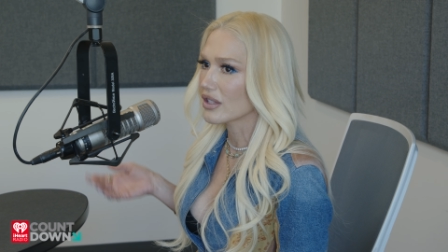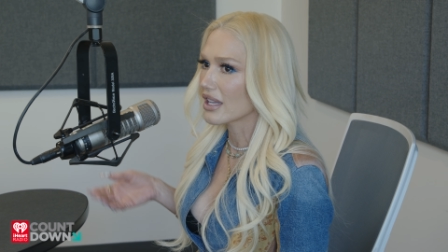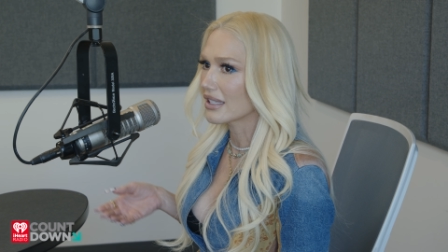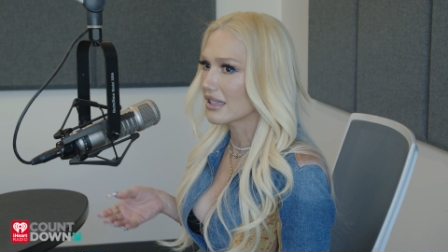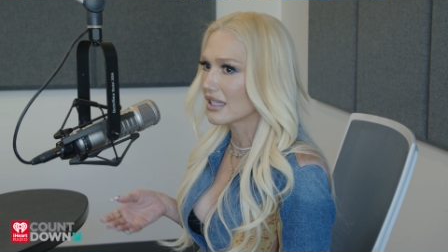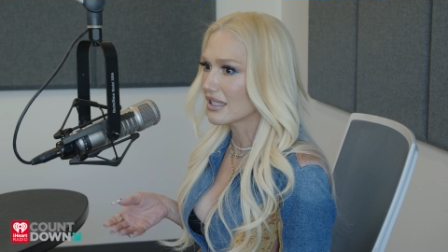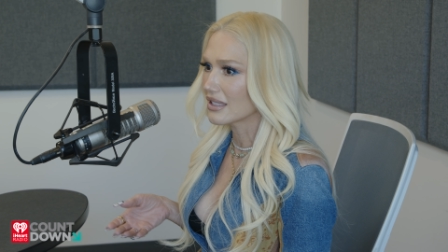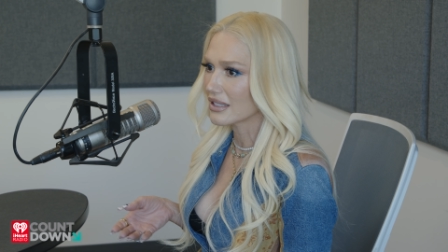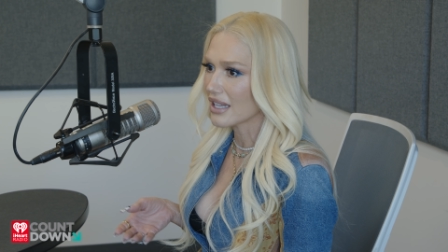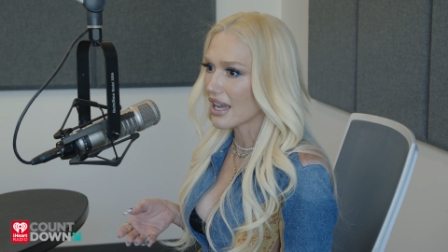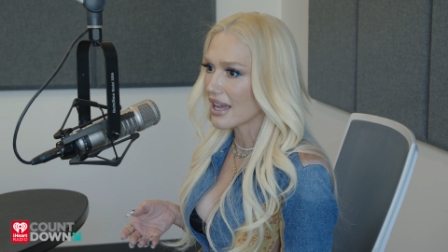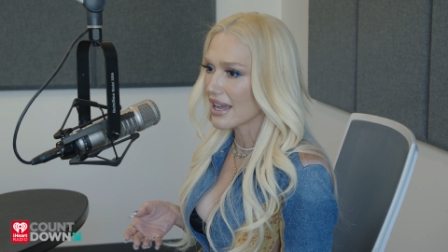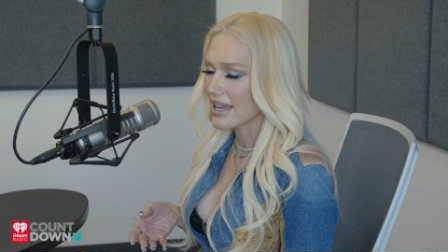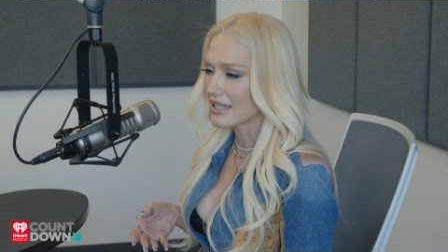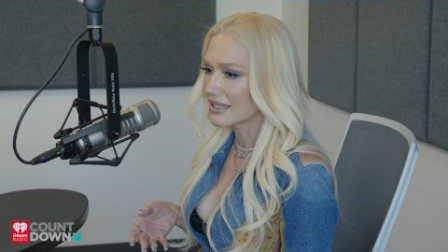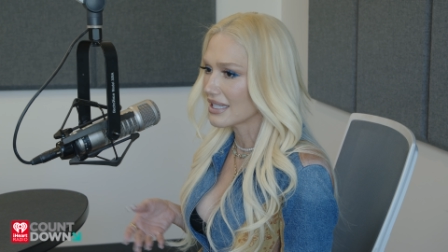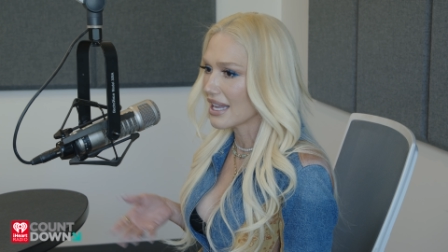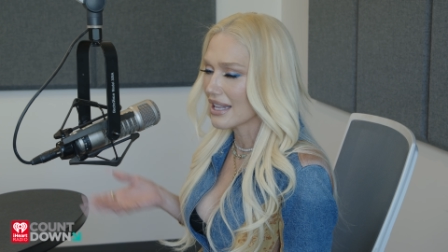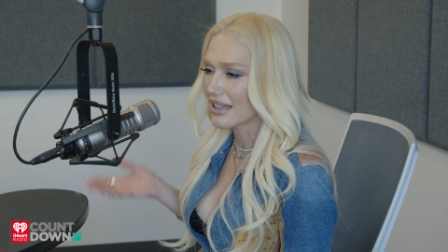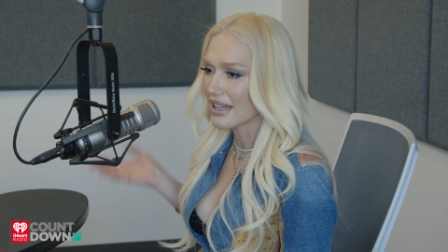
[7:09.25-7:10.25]
Like this guy
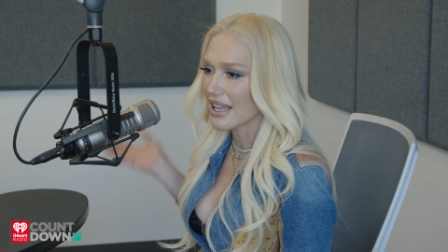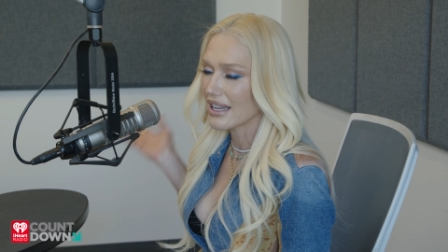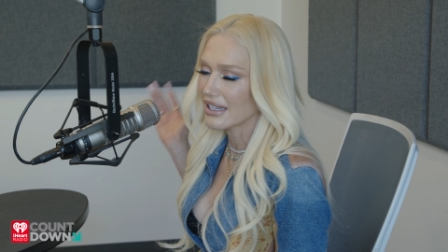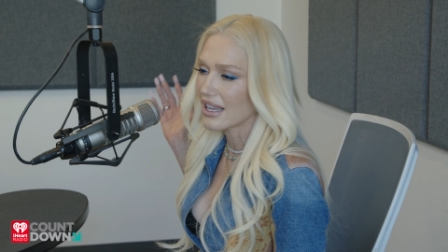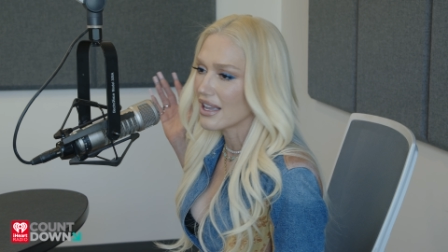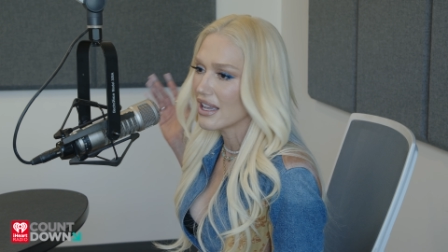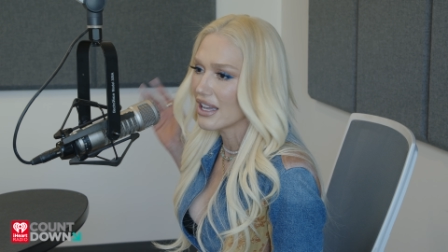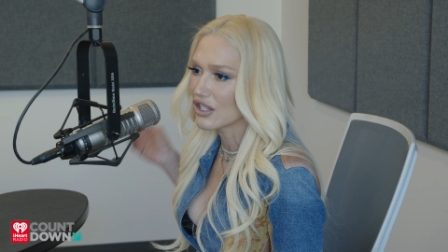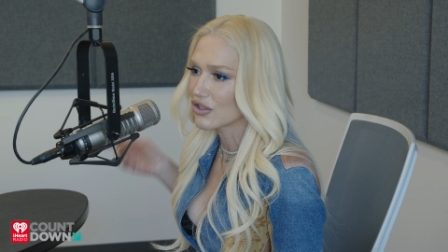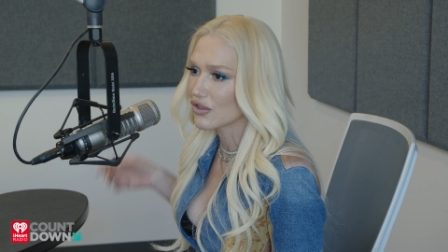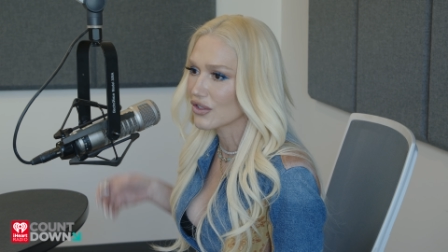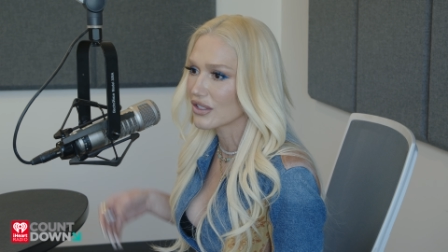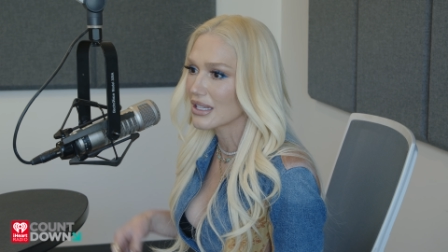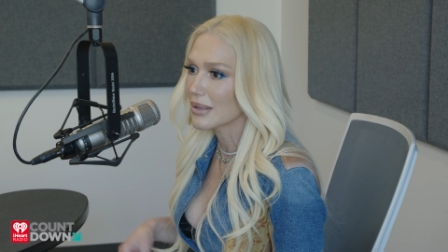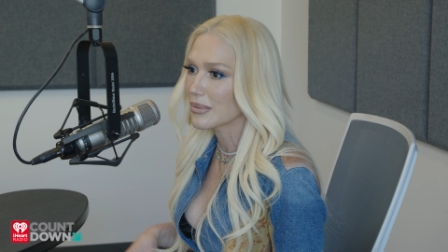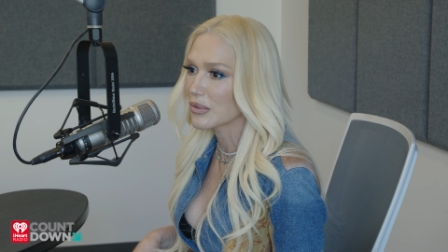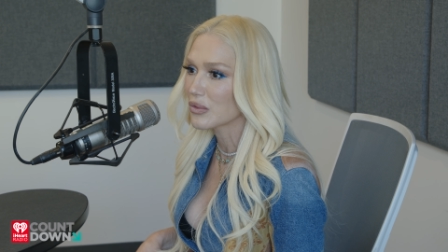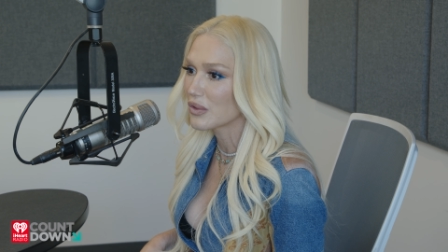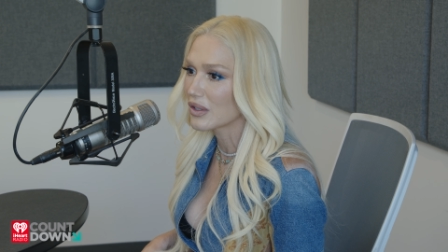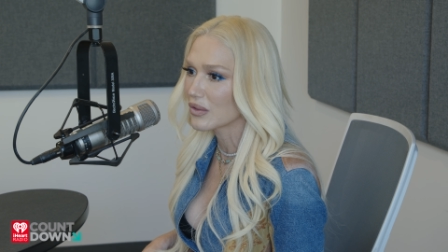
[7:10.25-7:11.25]
has had like a hundred
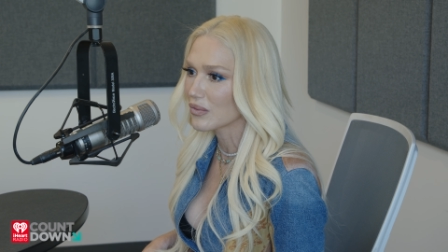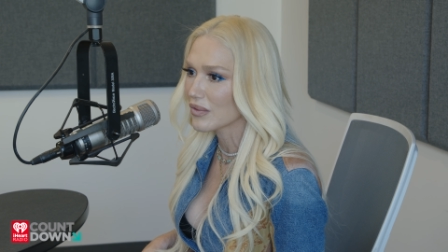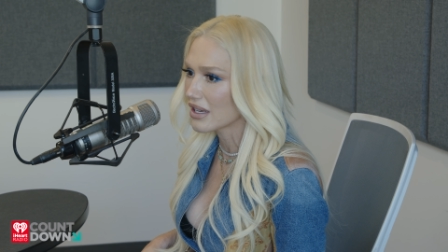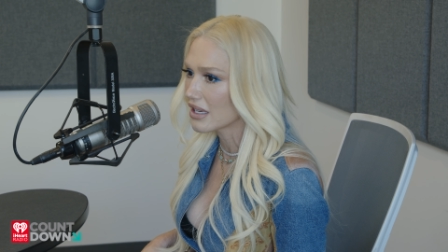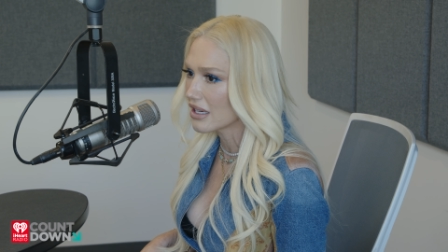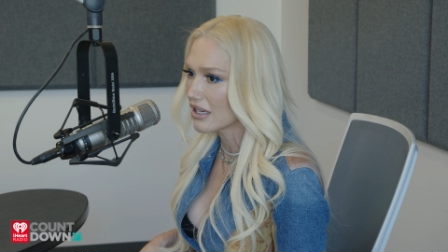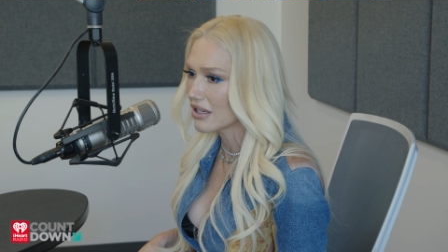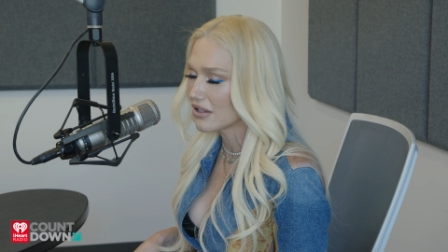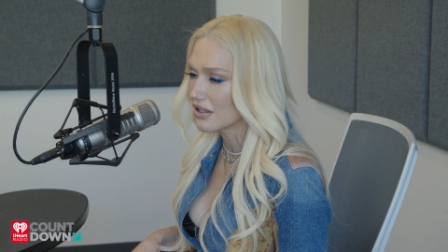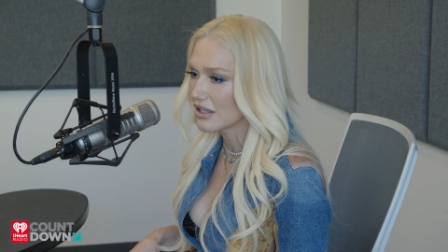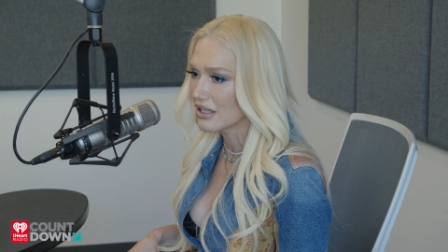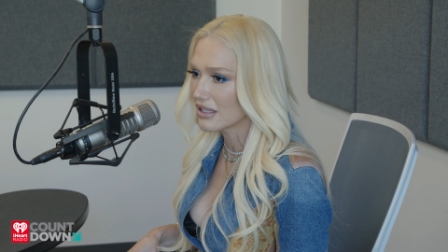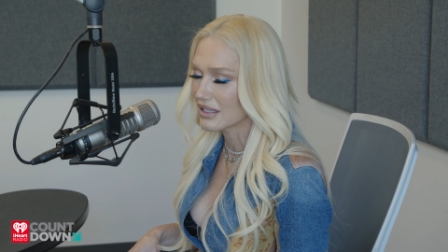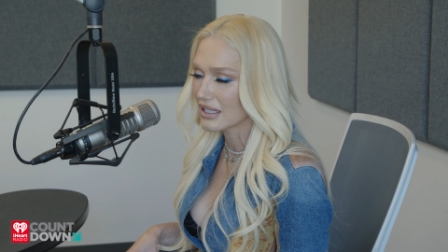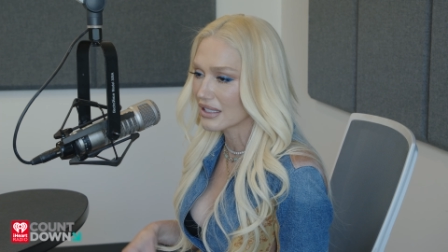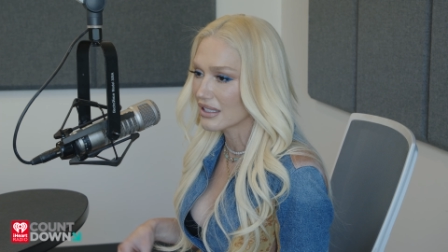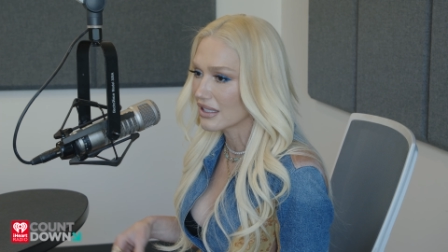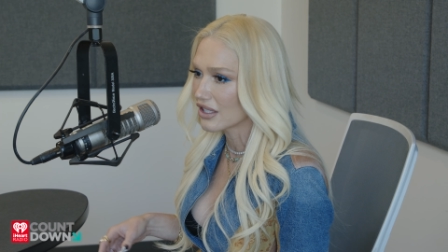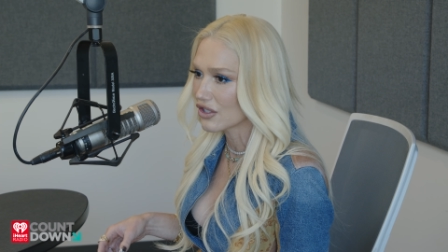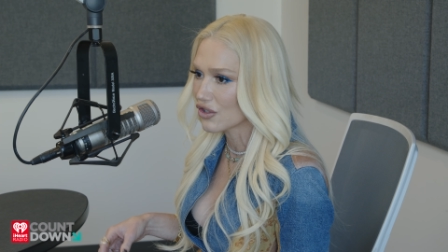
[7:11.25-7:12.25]
number one radio
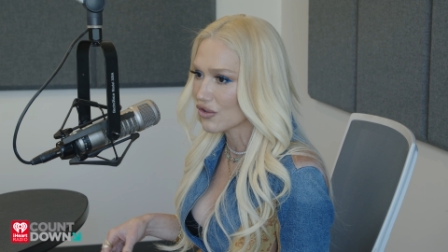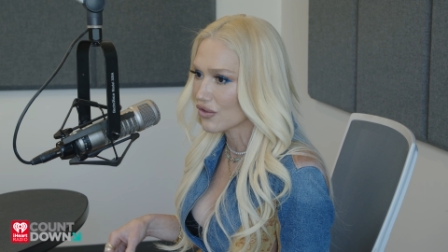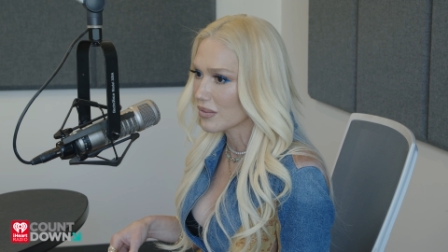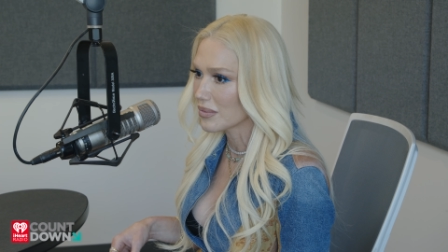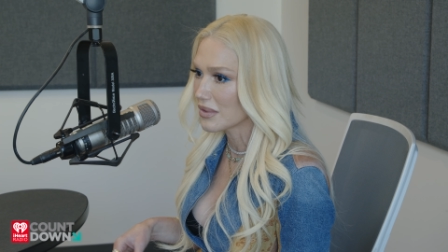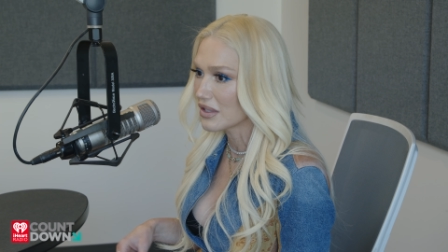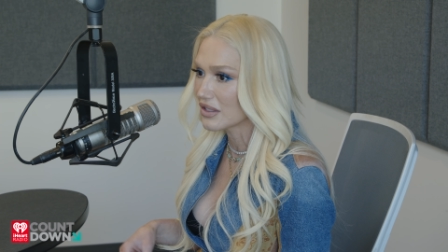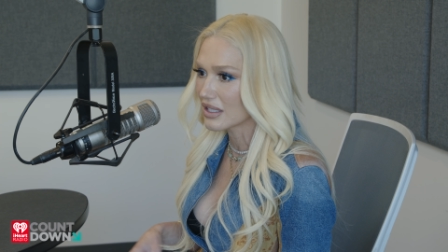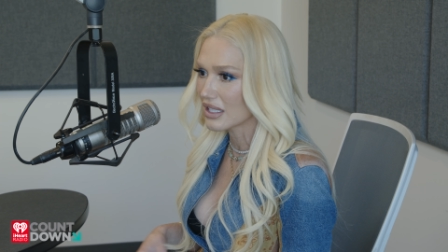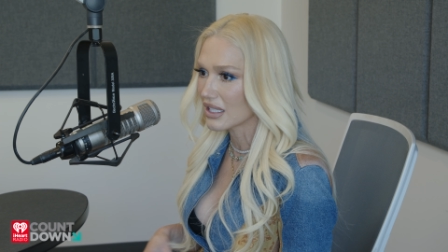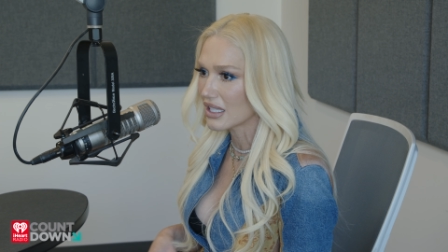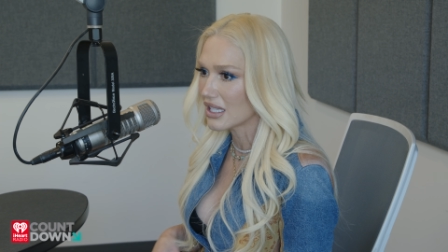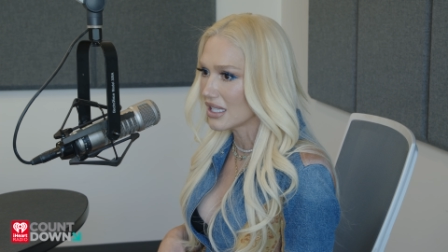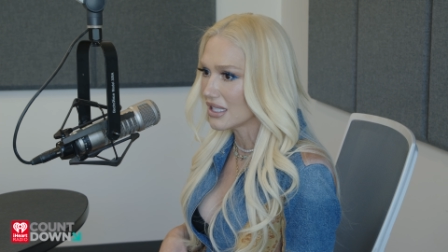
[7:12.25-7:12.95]
hits in country music.